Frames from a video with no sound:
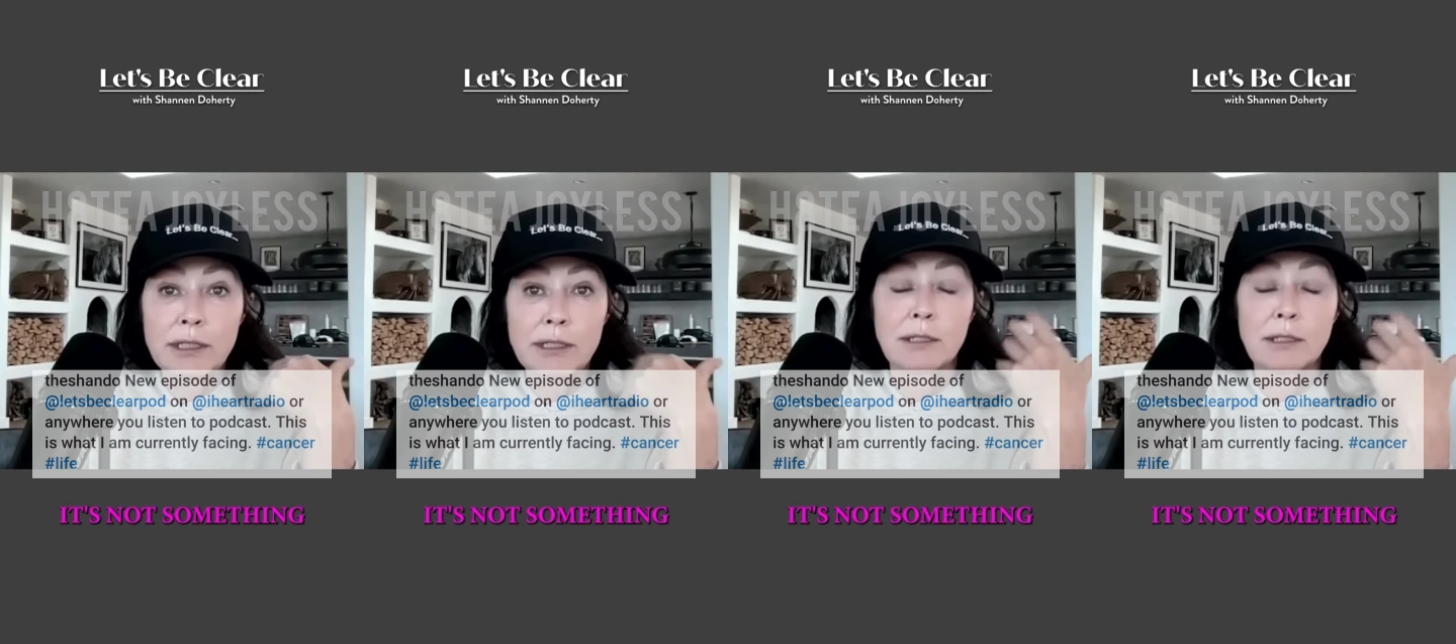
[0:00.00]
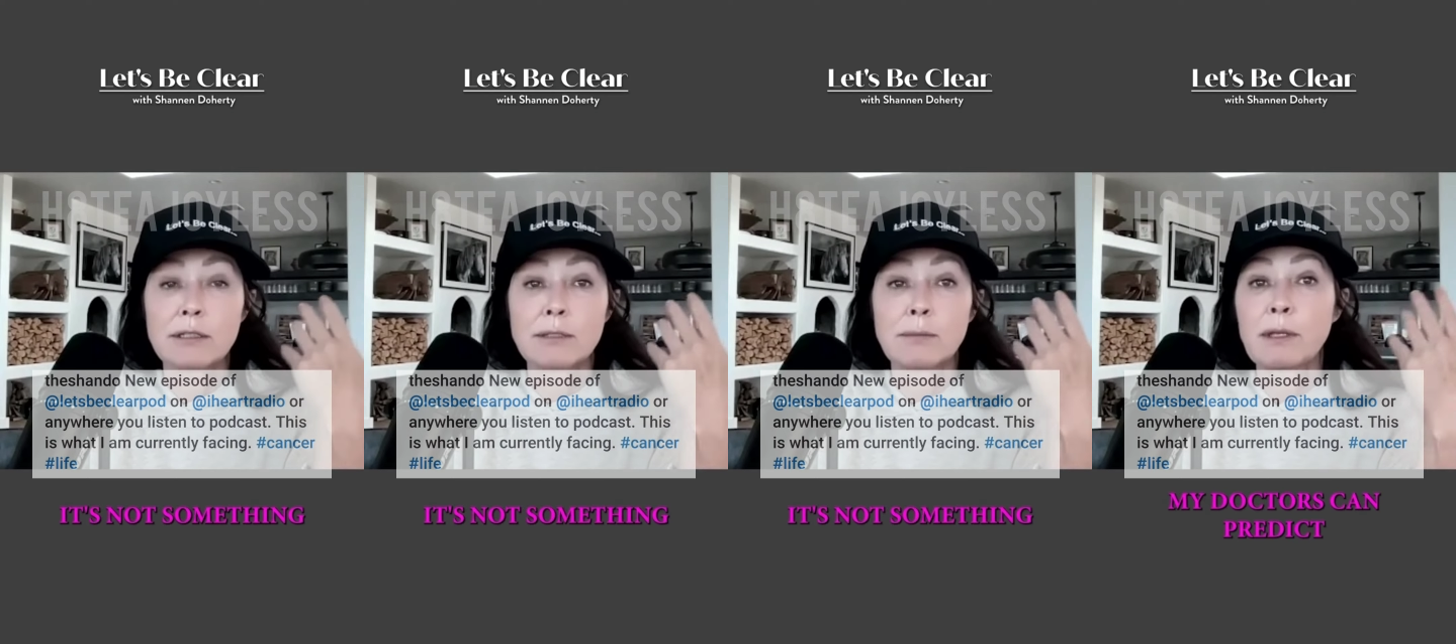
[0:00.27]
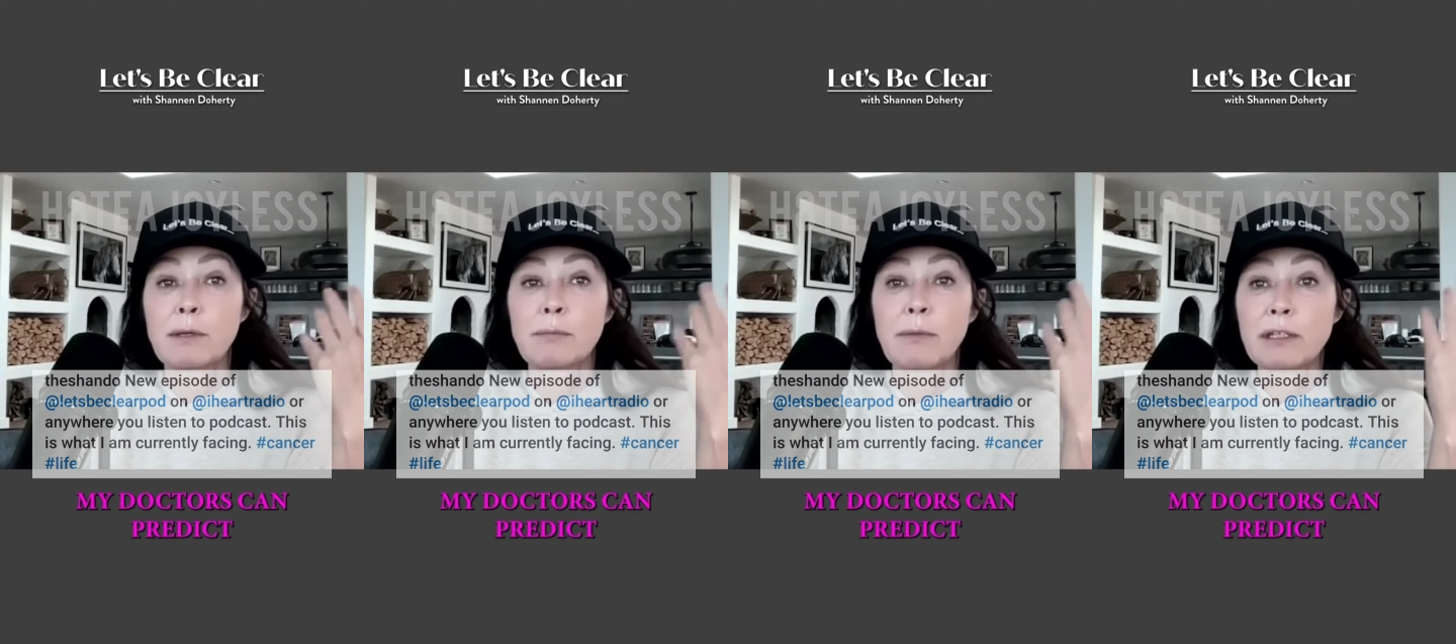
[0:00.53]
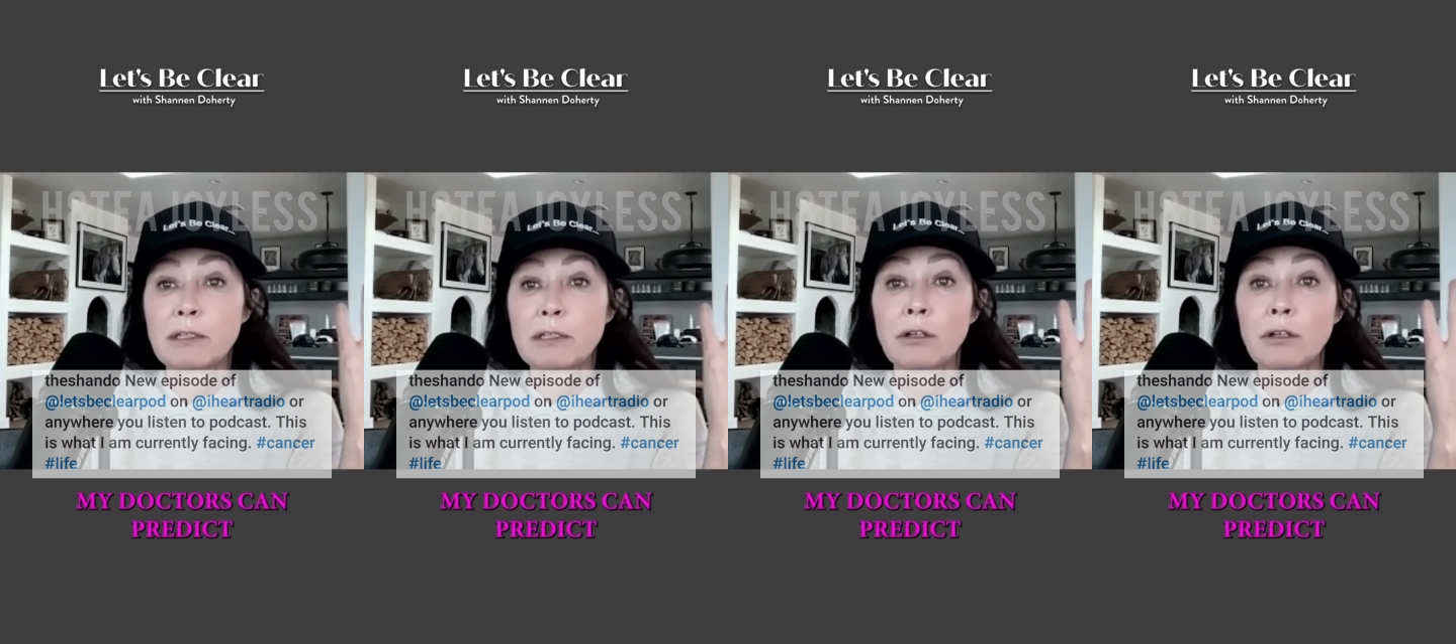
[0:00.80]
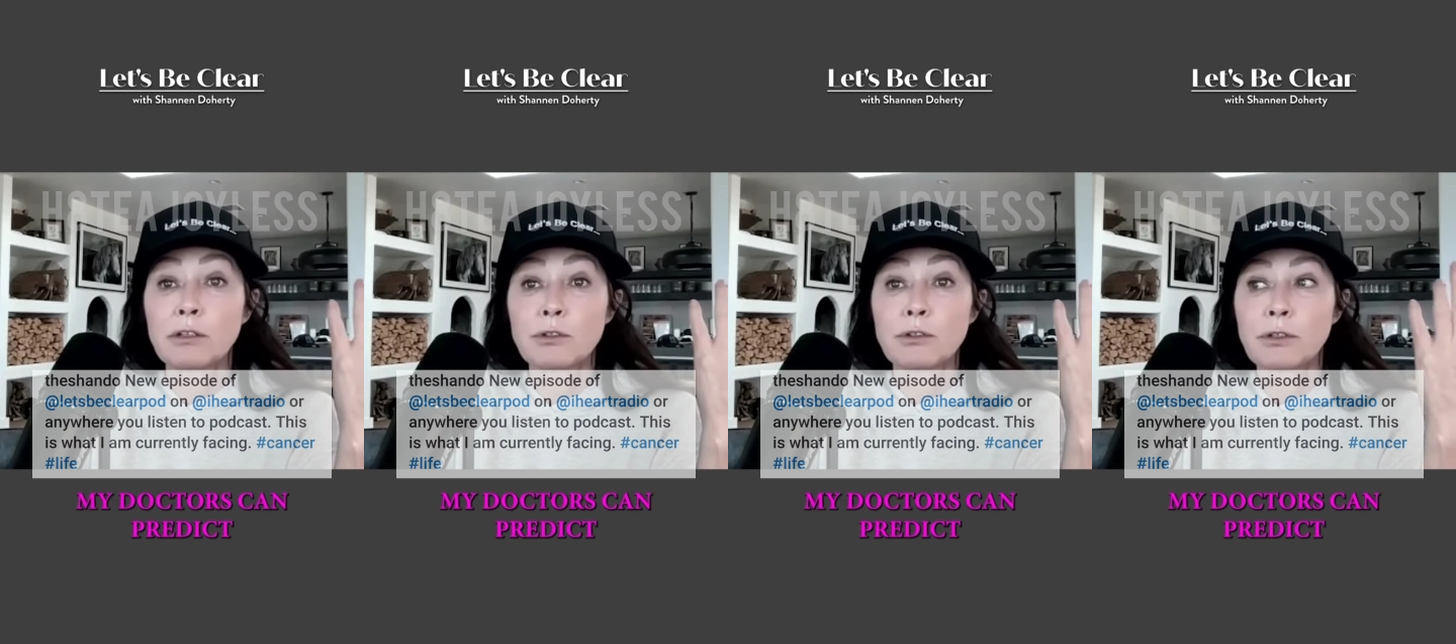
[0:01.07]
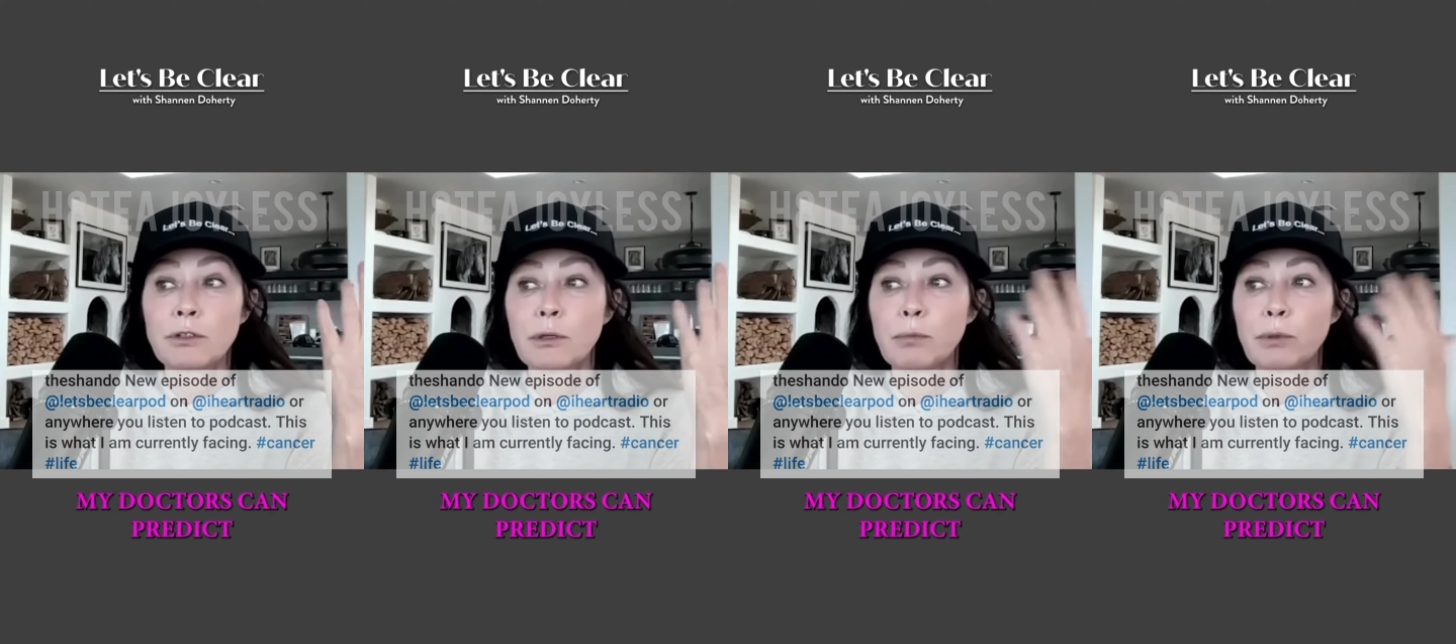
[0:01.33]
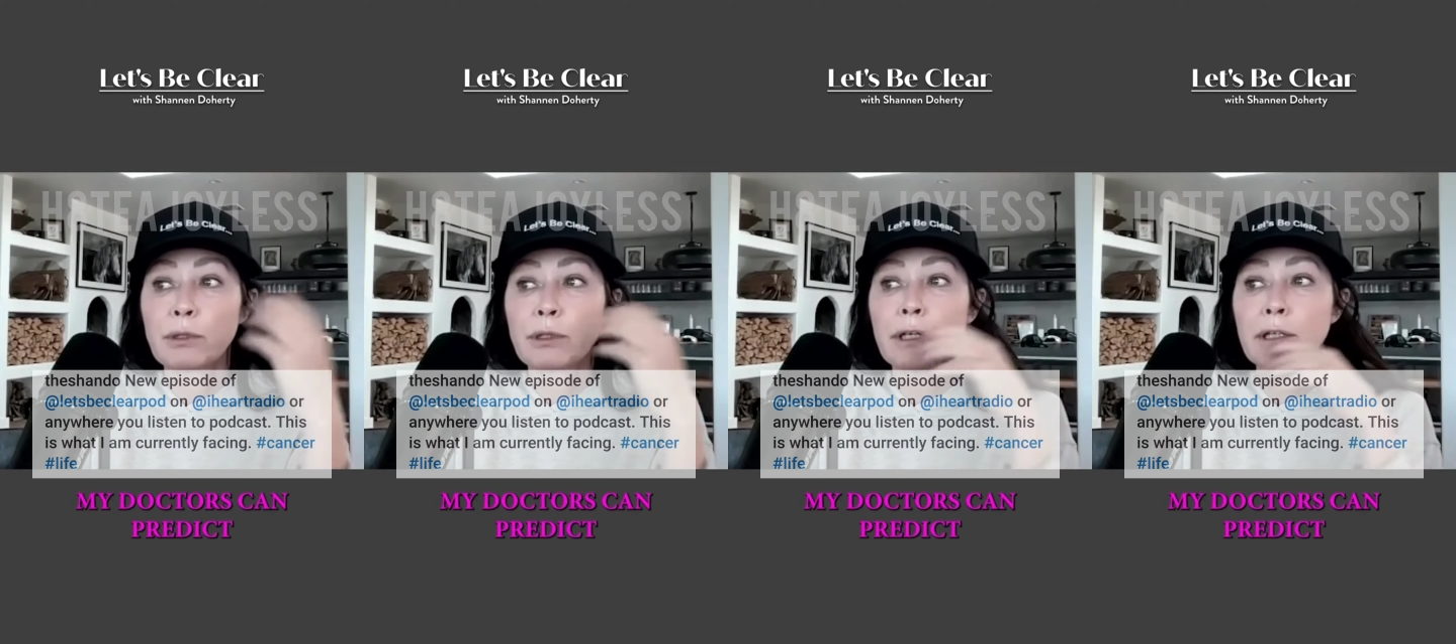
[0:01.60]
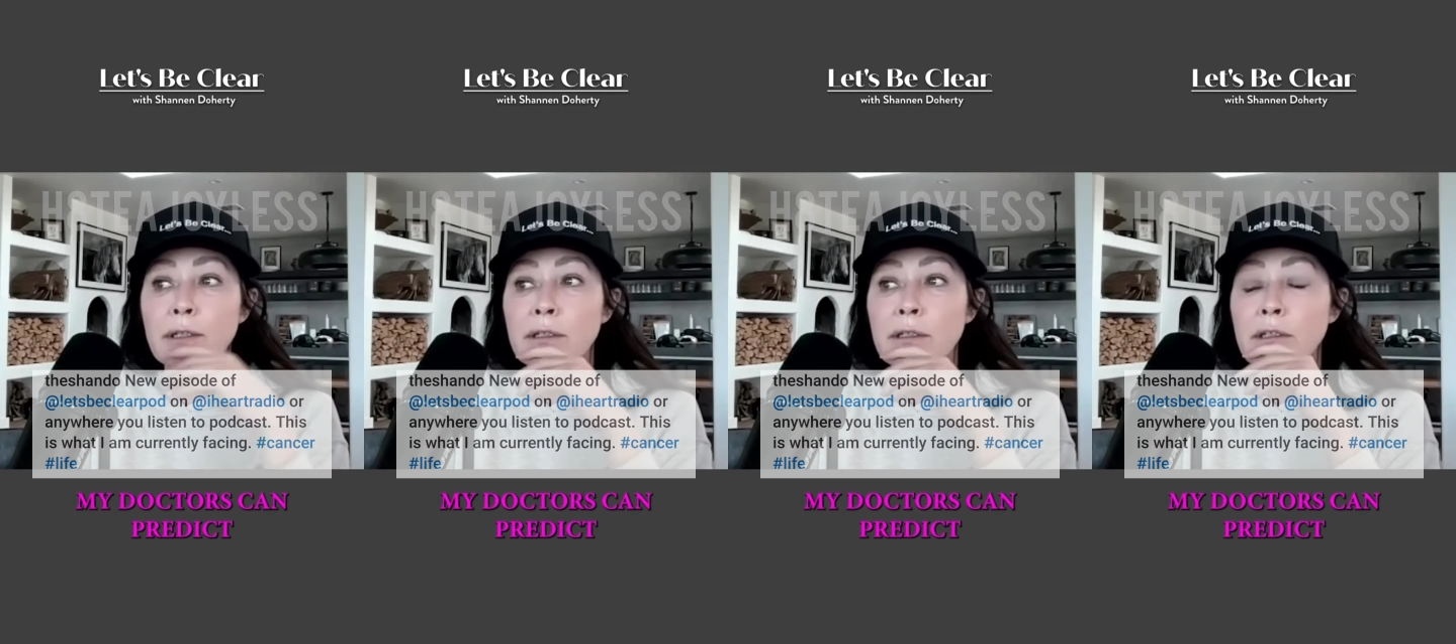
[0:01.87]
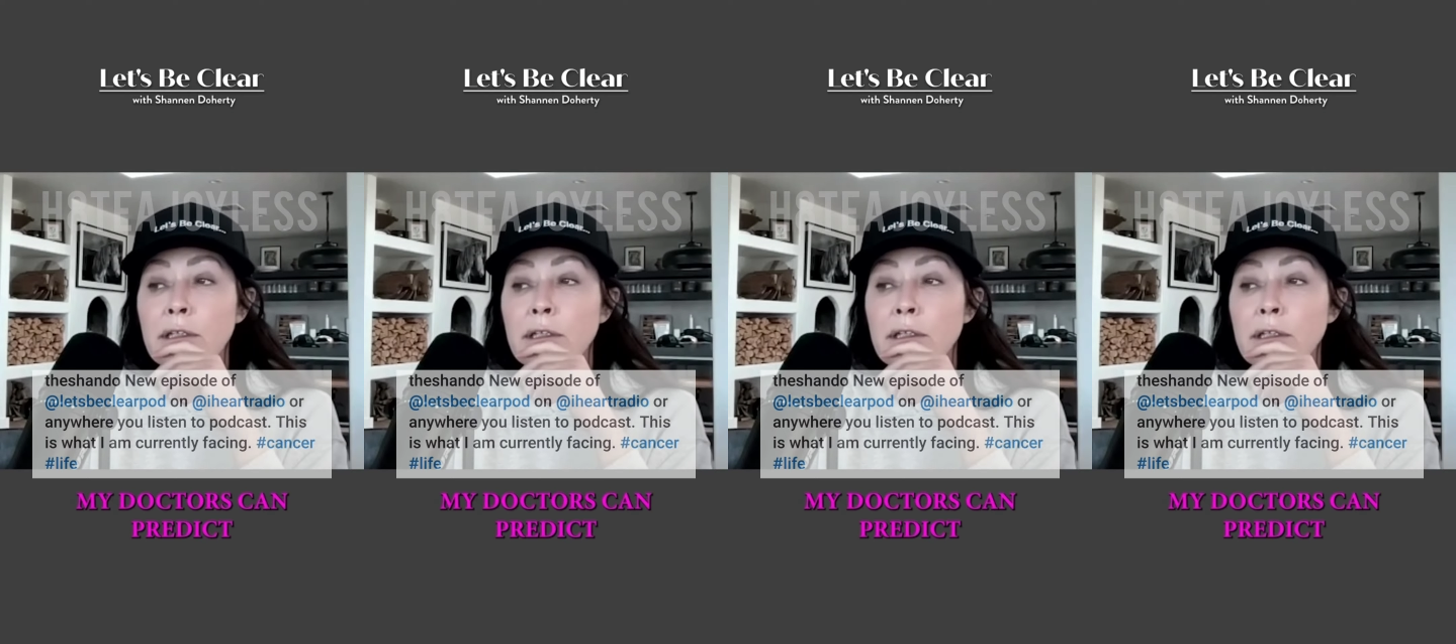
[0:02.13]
It's not something my doctors can predict.